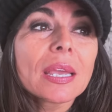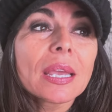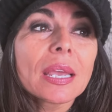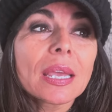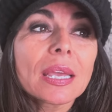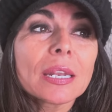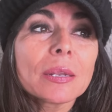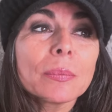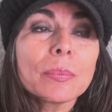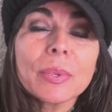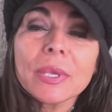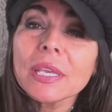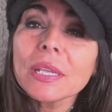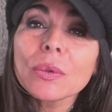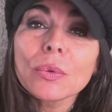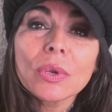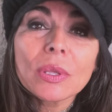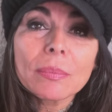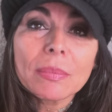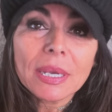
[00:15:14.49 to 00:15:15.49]
And
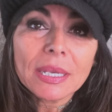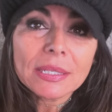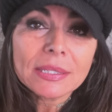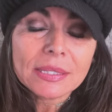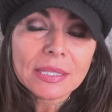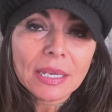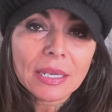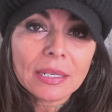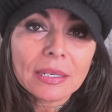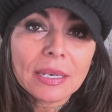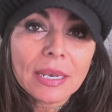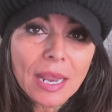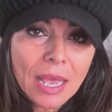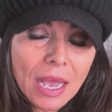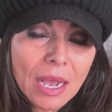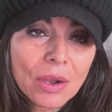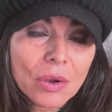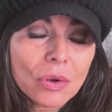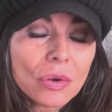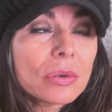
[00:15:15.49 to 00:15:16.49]
being with my son
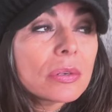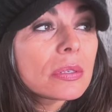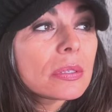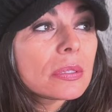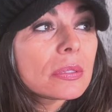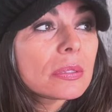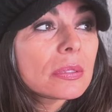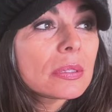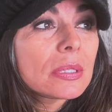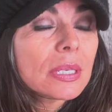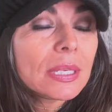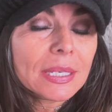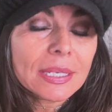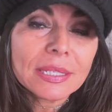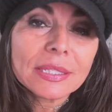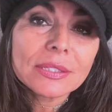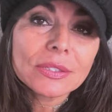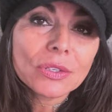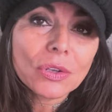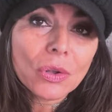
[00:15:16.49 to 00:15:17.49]
now, it
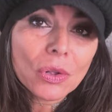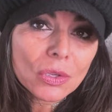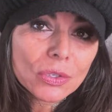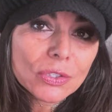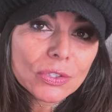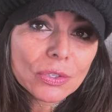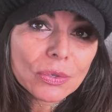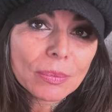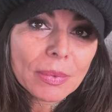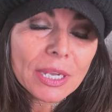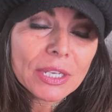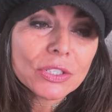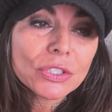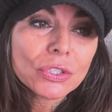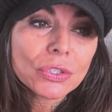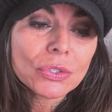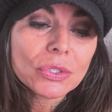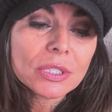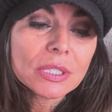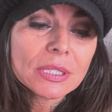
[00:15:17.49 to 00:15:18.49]
is also my
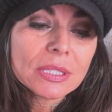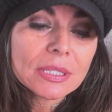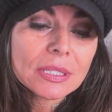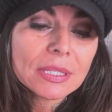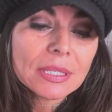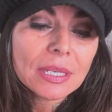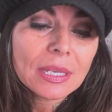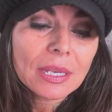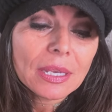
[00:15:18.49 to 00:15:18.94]
choice.